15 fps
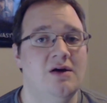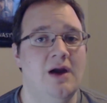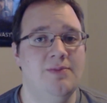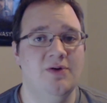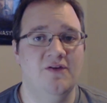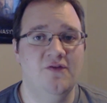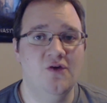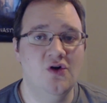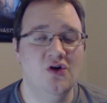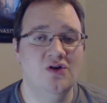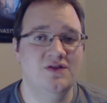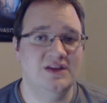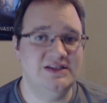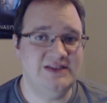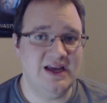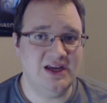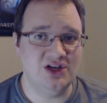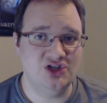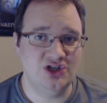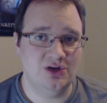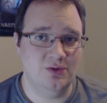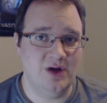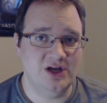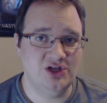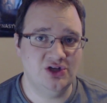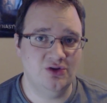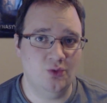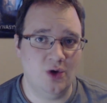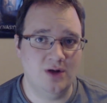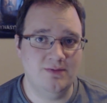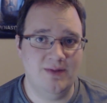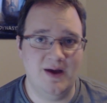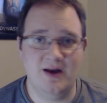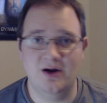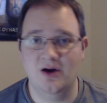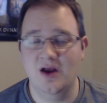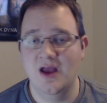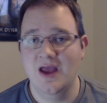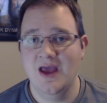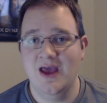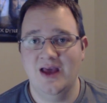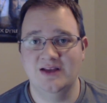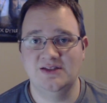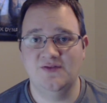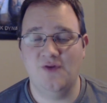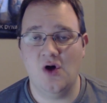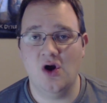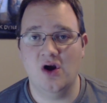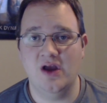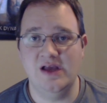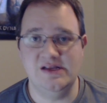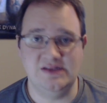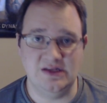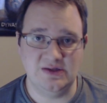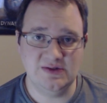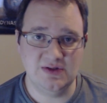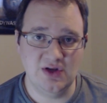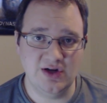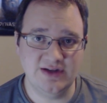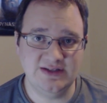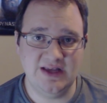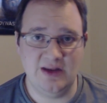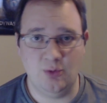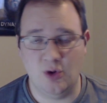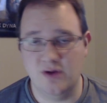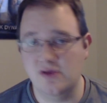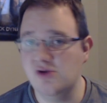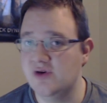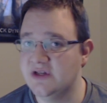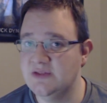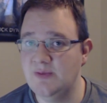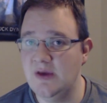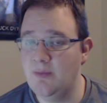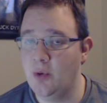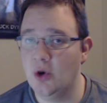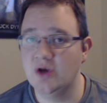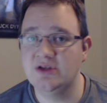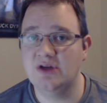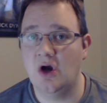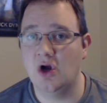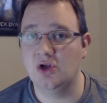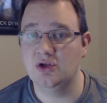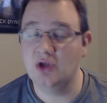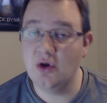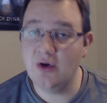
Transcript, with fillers: I prefer the second generation one better as far as its looks and where the USB ports are